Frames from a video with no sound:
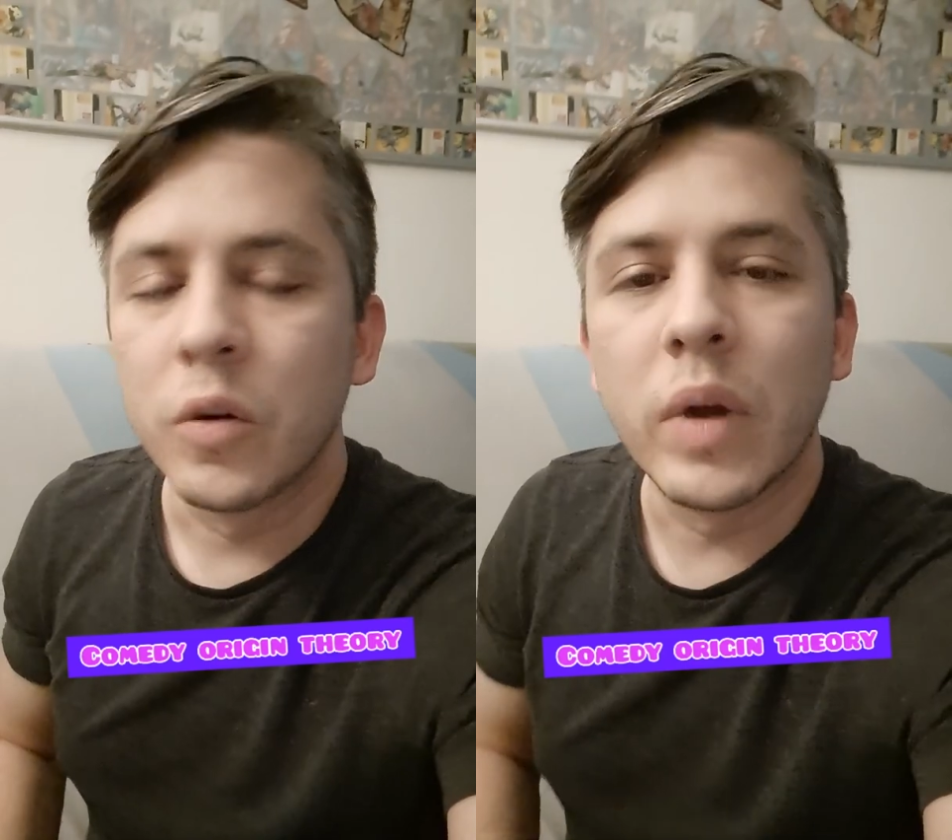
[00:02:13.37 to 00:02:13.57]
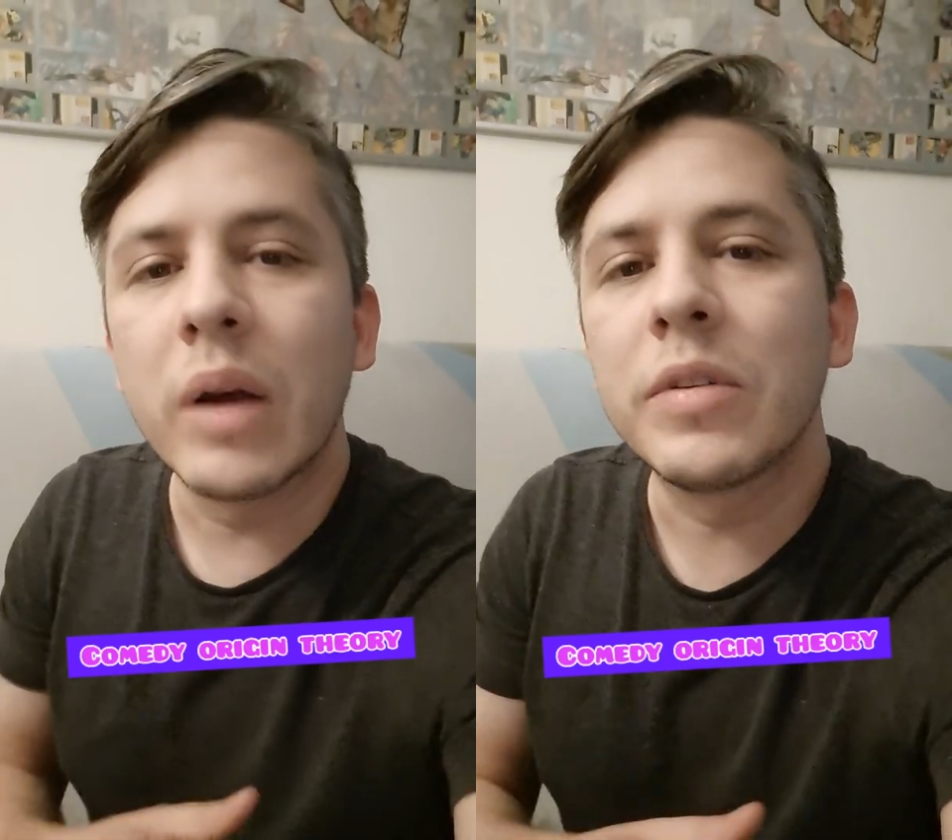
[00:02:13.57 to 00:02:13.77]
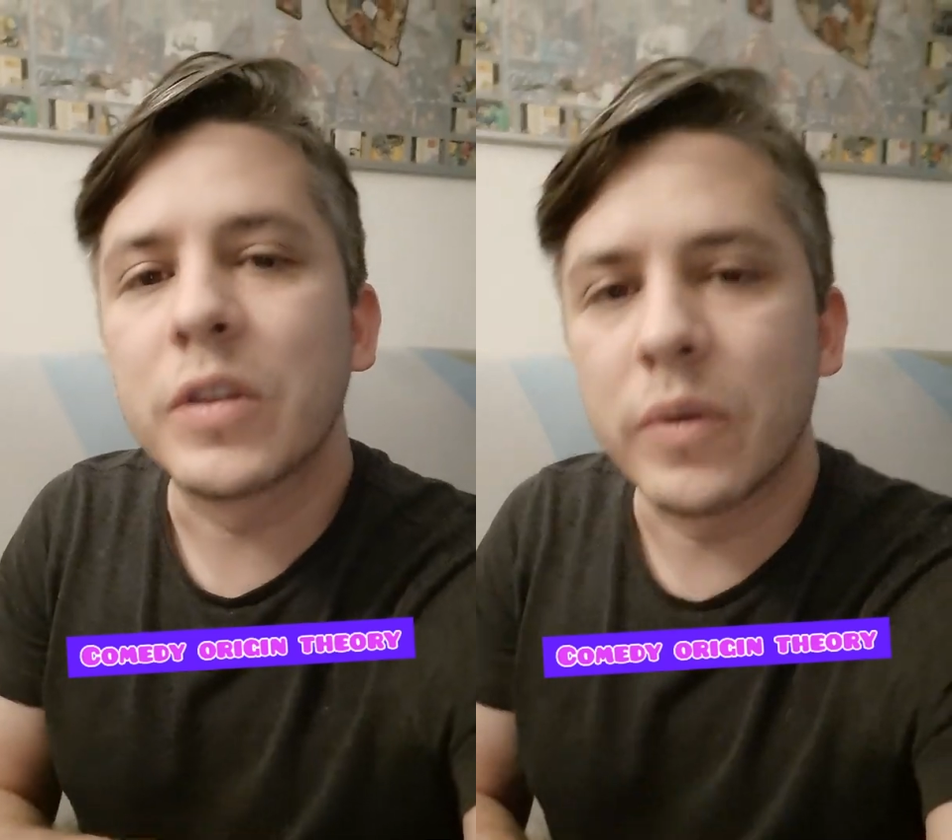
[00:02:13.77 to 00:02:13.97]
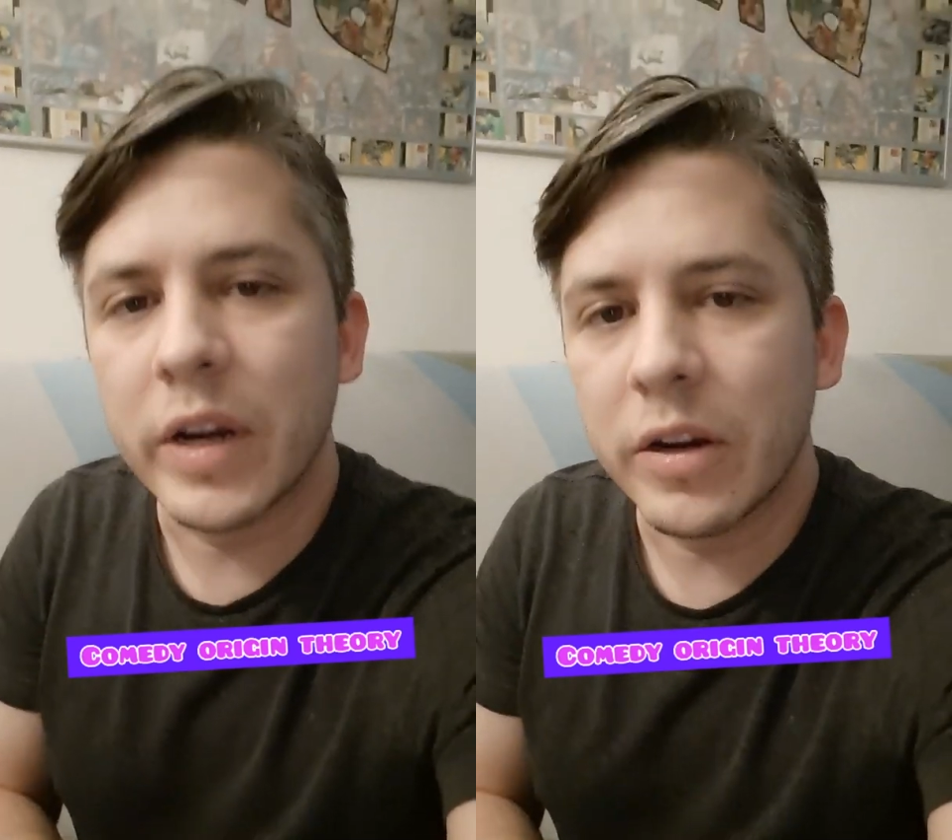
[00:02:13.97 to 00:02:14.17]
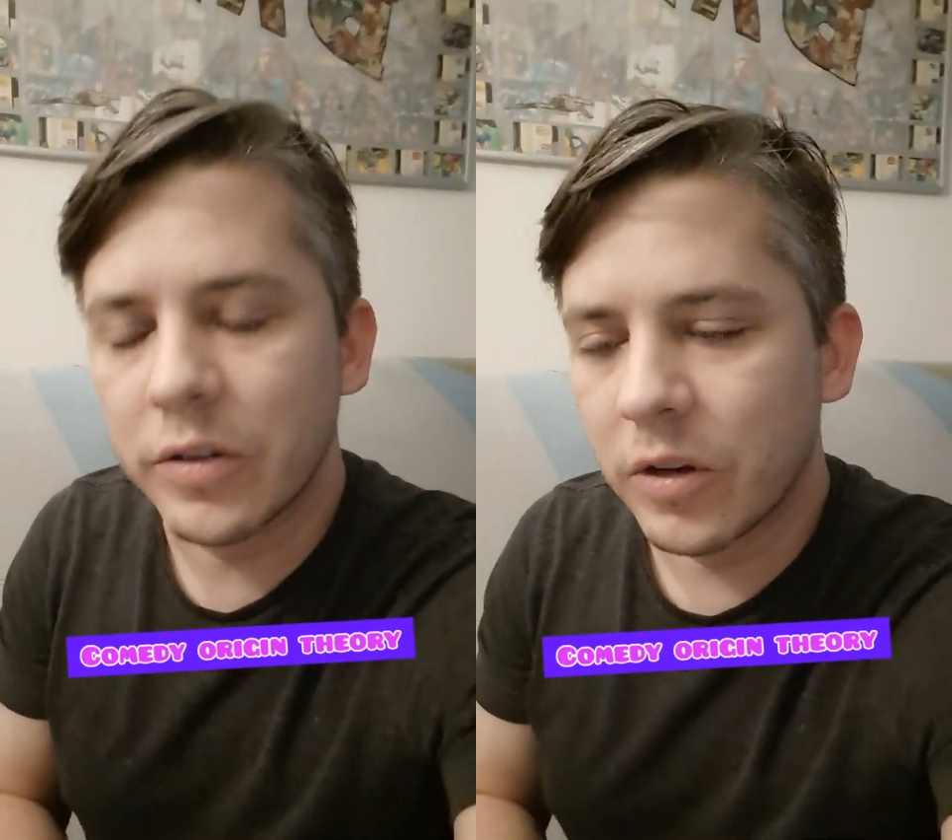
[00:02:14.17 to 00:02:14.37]
when I was 3
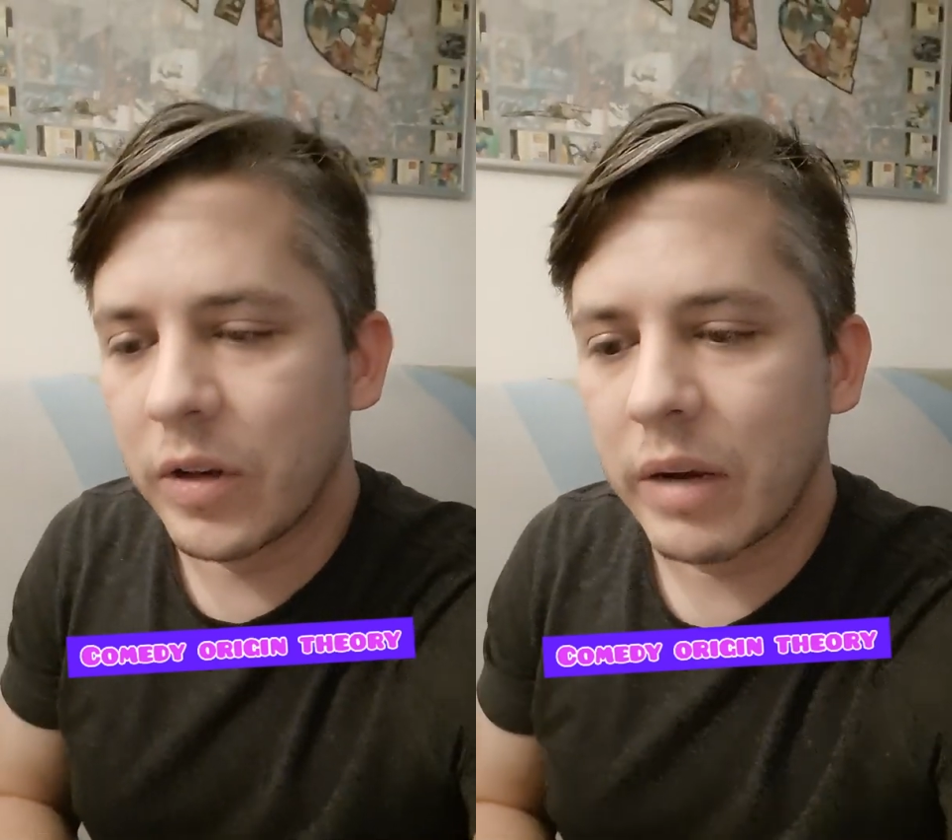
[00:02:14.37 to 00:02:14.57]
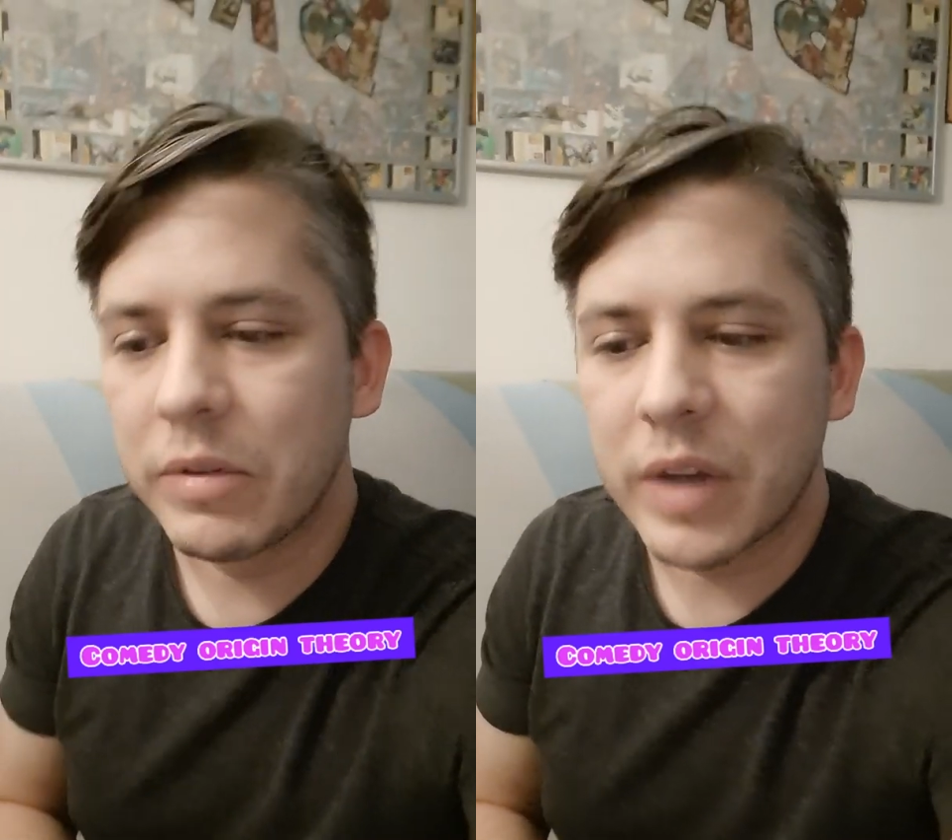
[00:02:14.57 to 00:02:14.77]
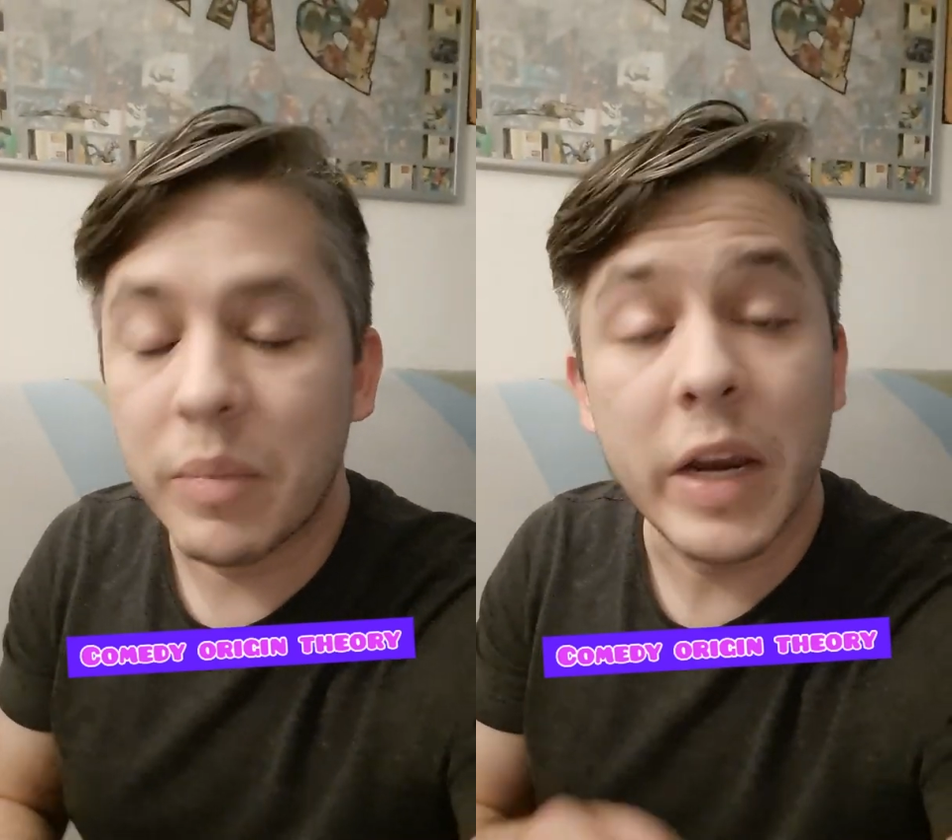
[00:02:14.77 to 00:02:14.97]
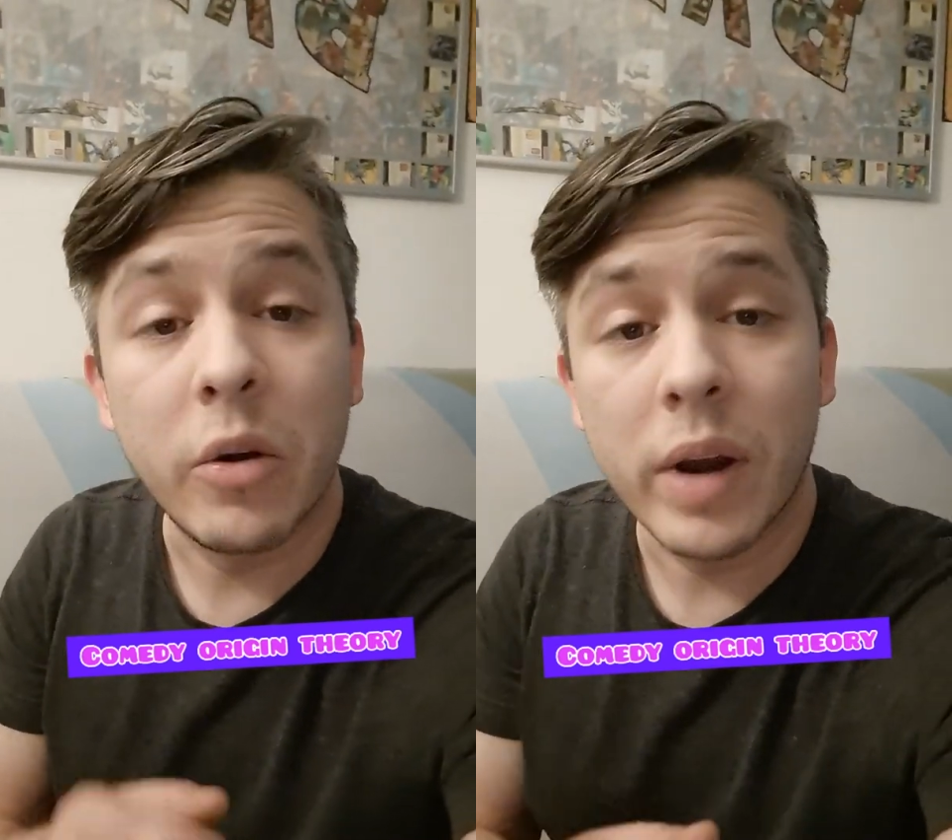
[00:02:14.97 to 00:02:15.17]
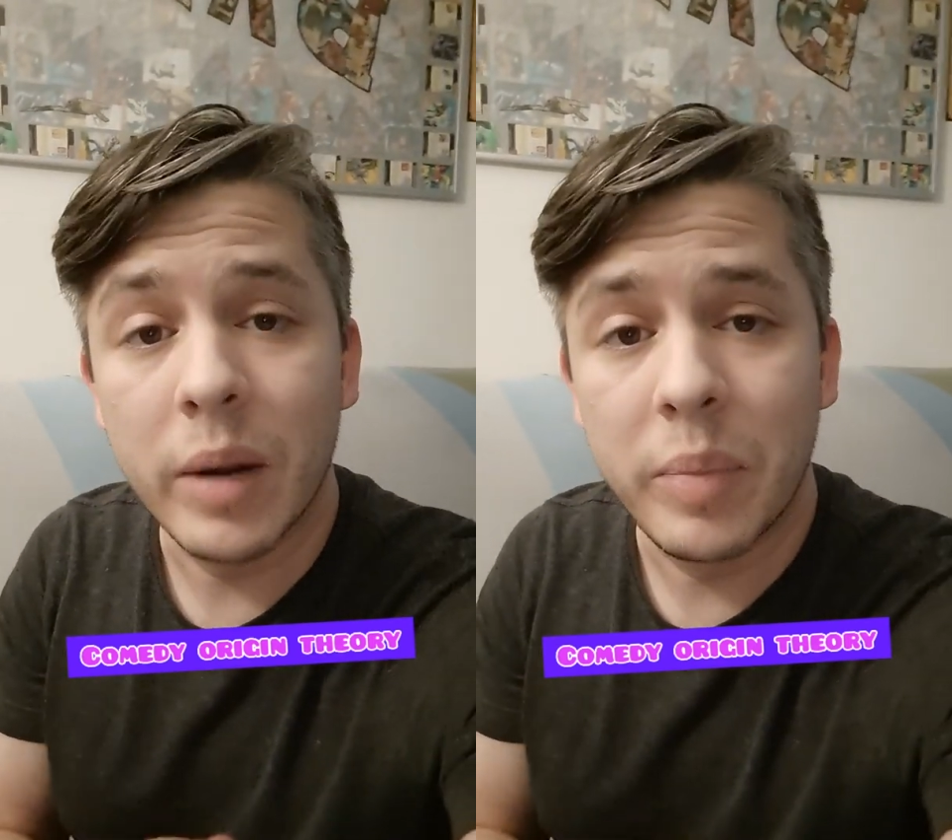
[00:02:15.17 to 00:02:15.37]
years old, I was at my
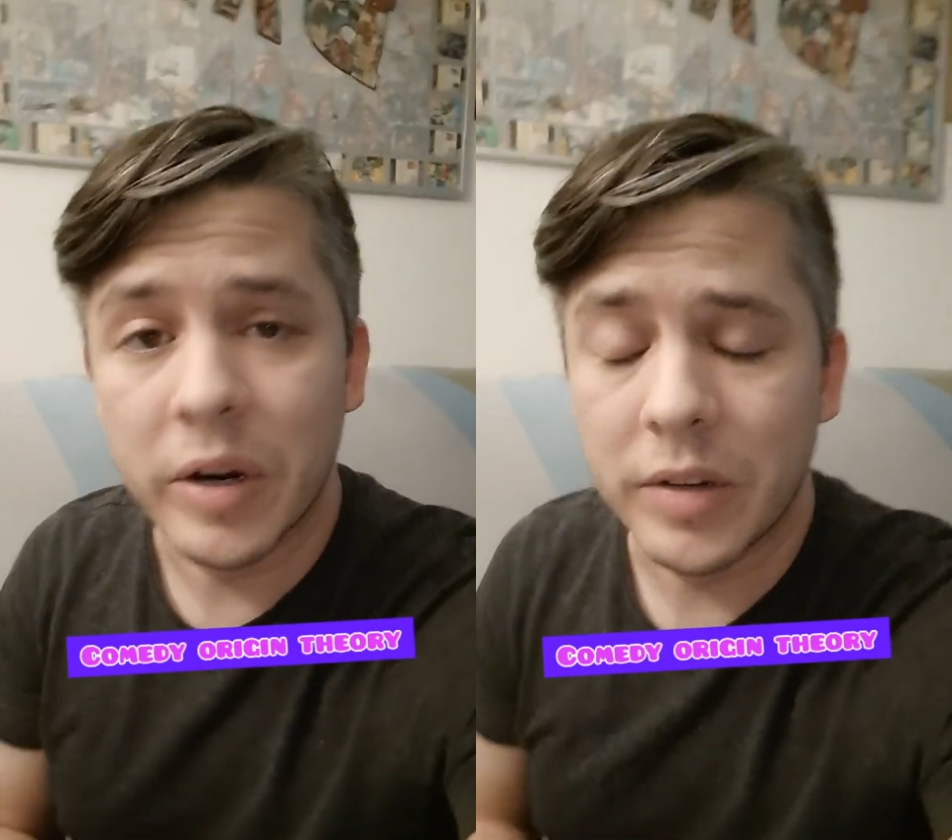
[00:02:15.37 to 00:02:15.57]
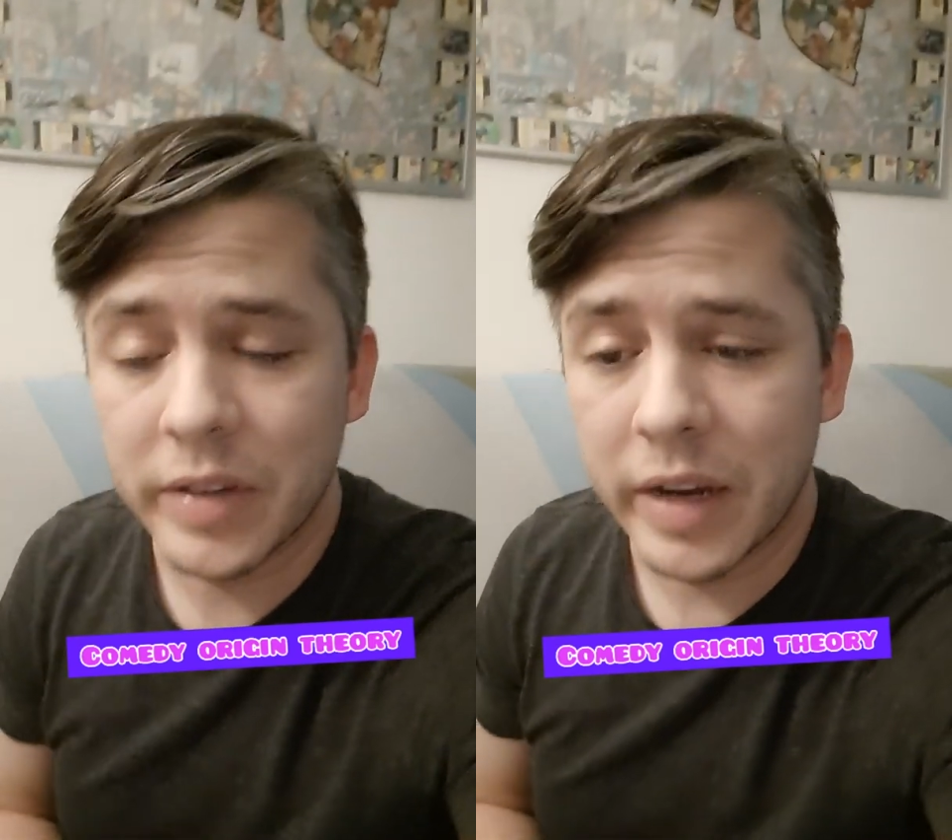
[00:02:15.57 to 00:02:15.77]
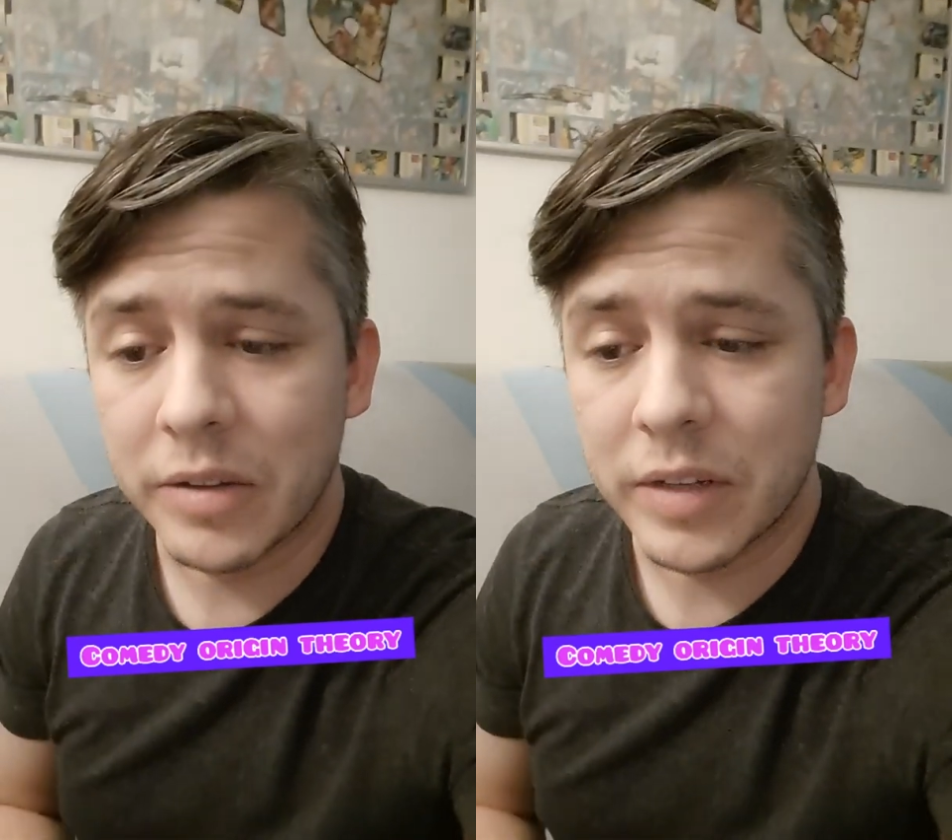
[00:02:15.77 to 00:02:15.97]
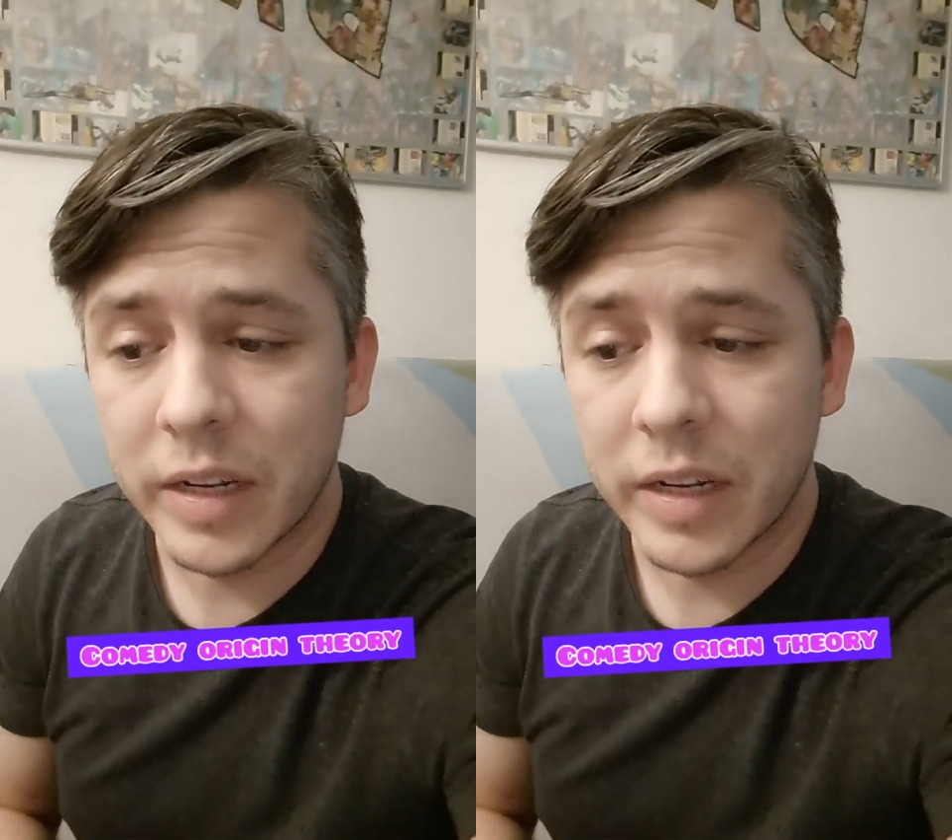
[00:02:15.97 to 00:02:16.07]
grandparents' house,